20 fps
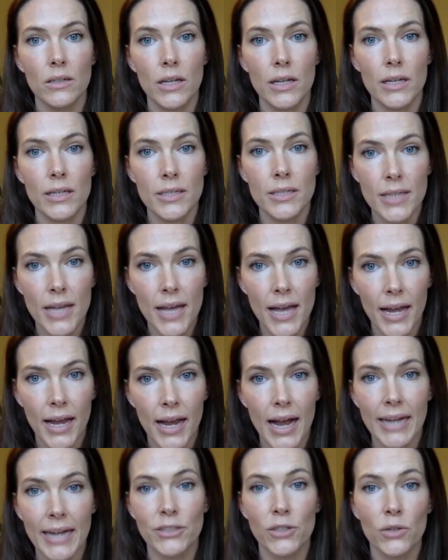say,
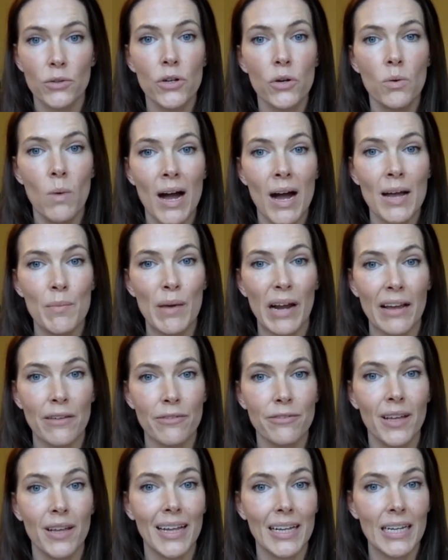I don't know why, but I
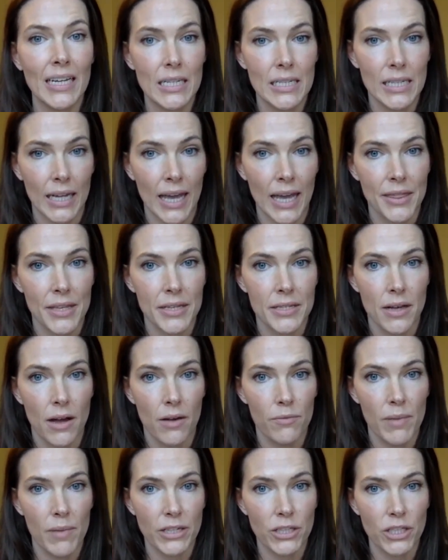feel I need to get this
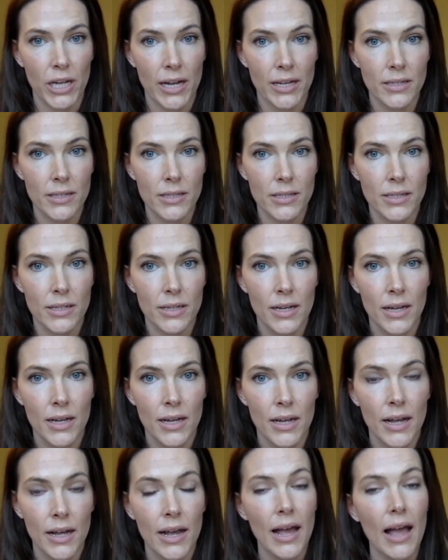off my chest.
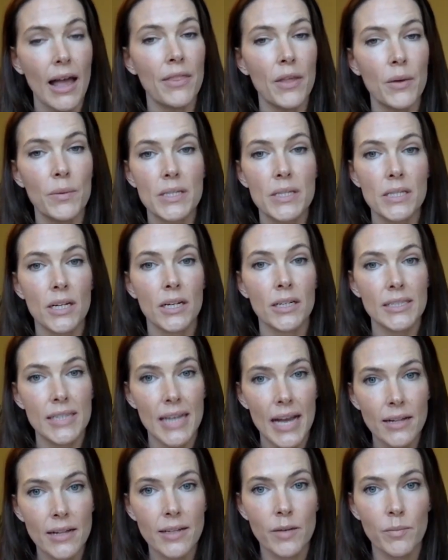And they would start
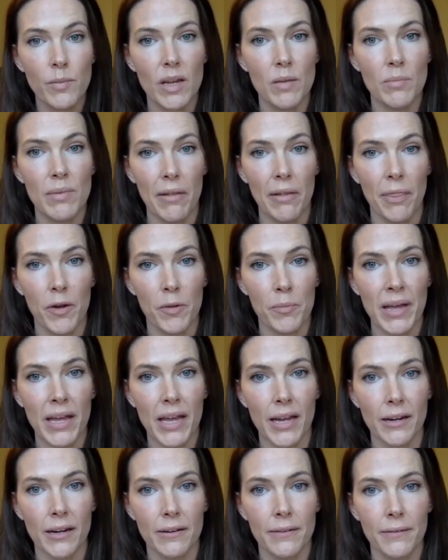telling me about their
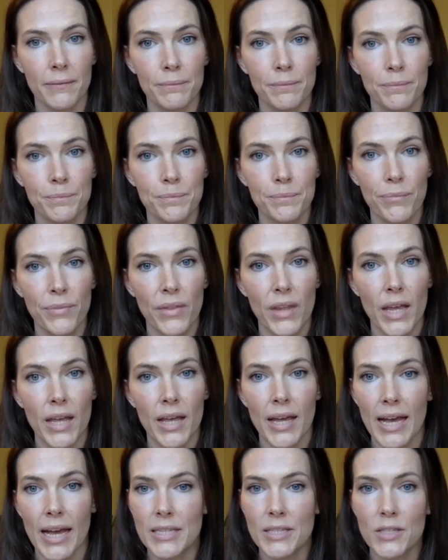pain.
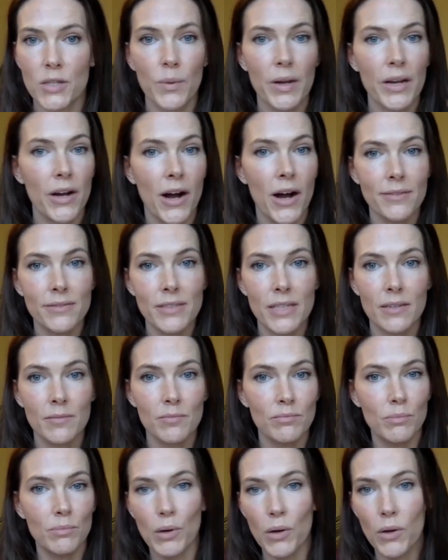And so we'd
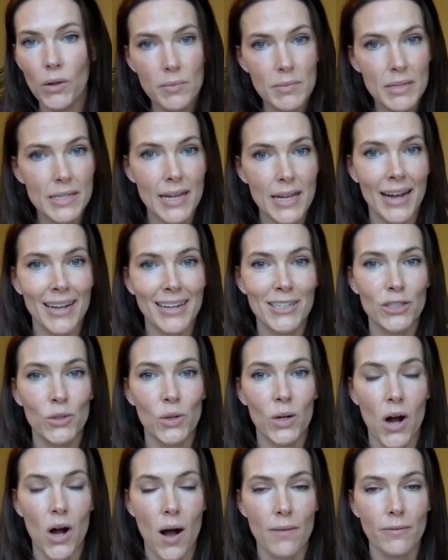often pull them aside into a
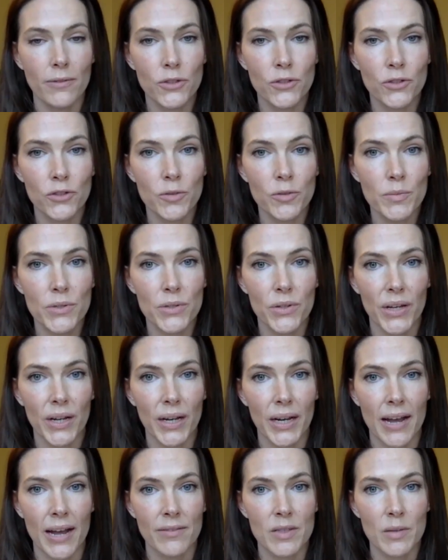conference room so they
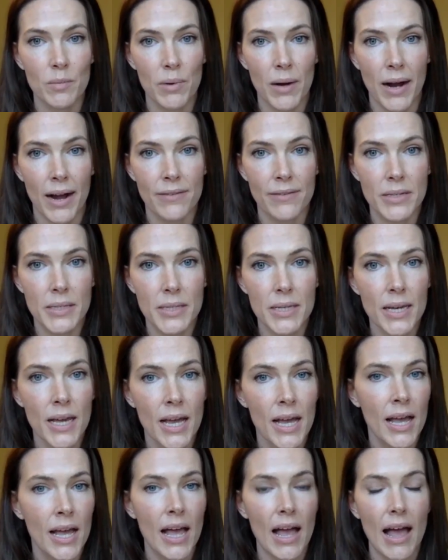could have some privacy,
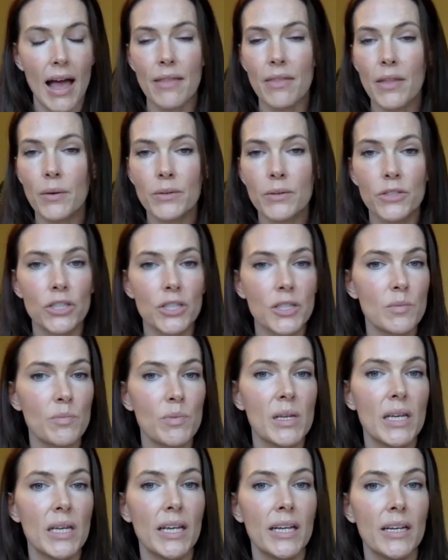and they would just
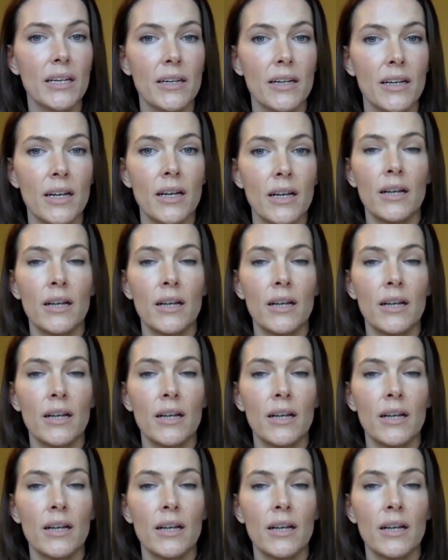begin